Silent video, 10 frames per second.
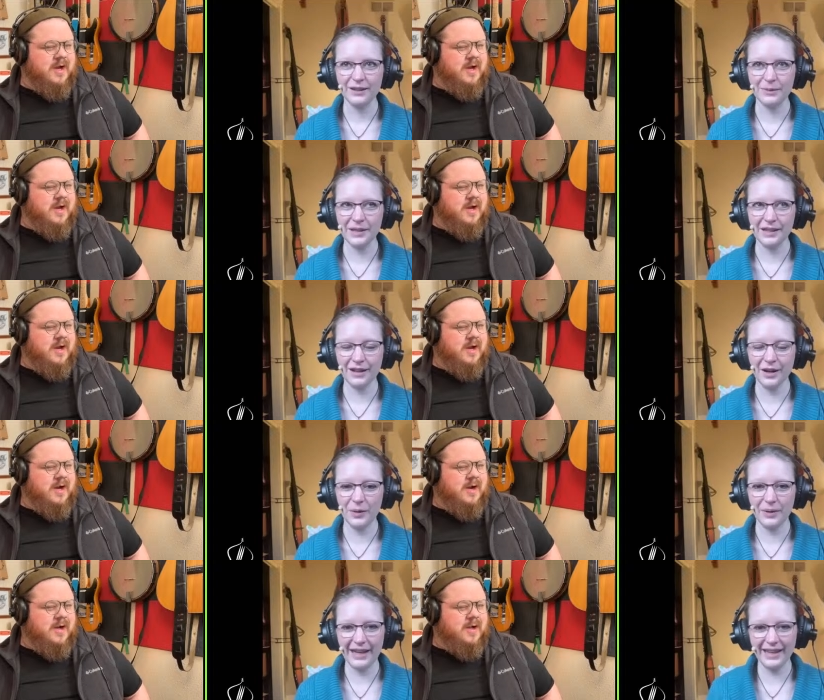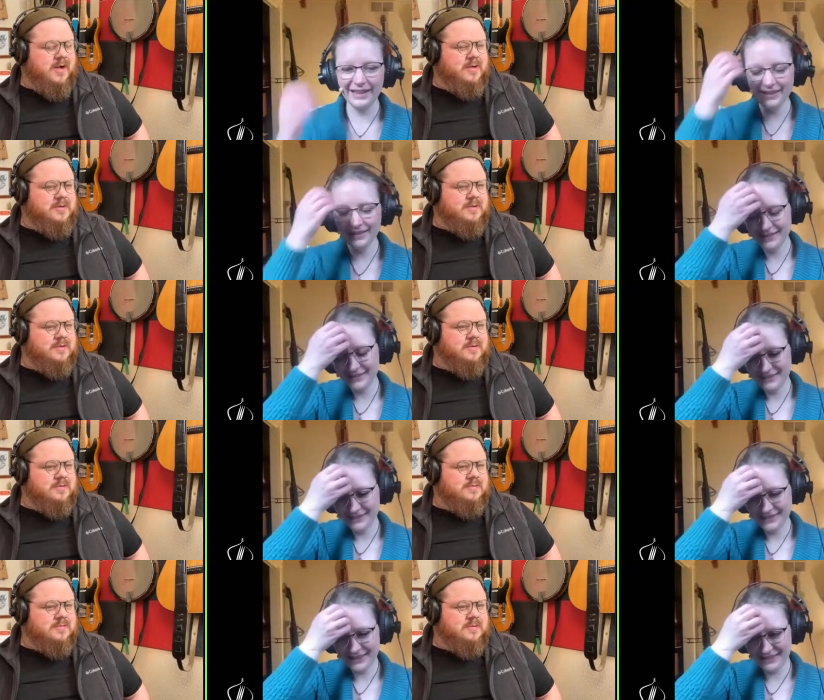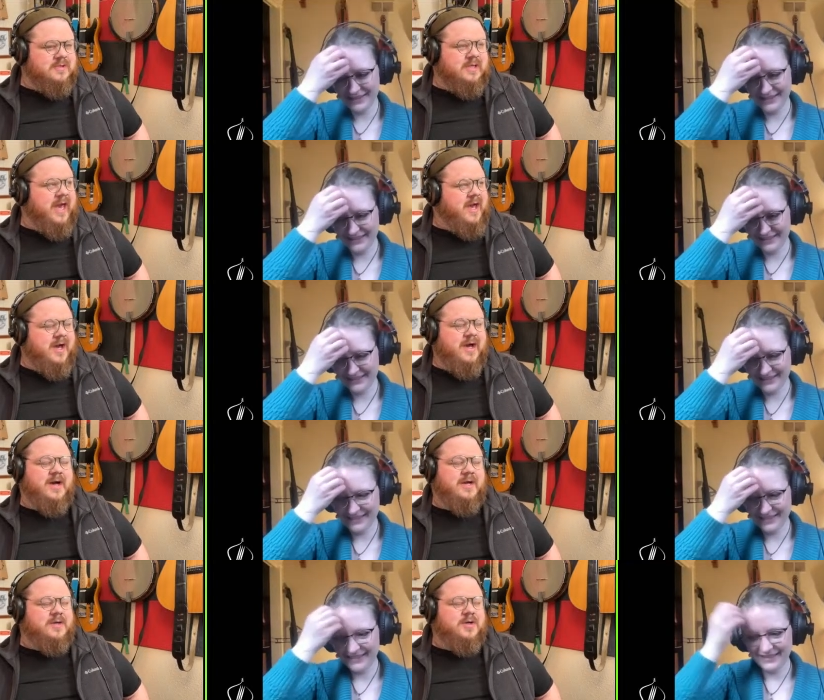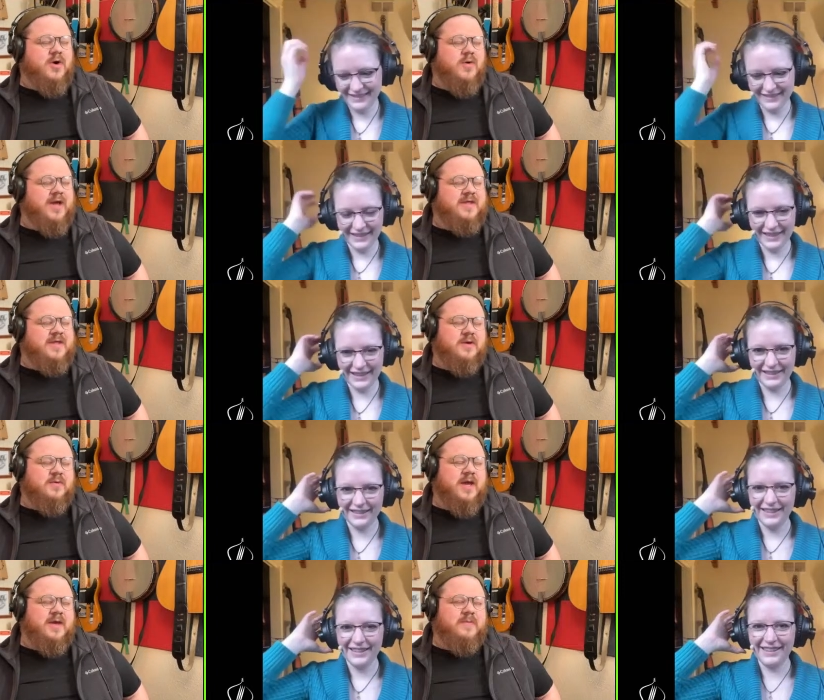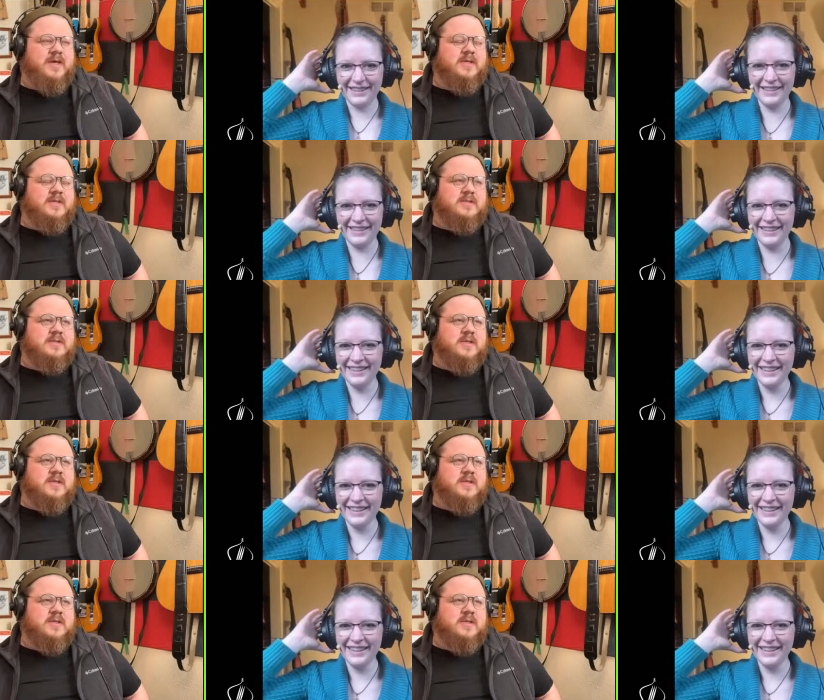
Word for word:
Speaker 1: there being a way. I don't yeah. know
Speaker 2: no, I think you're right because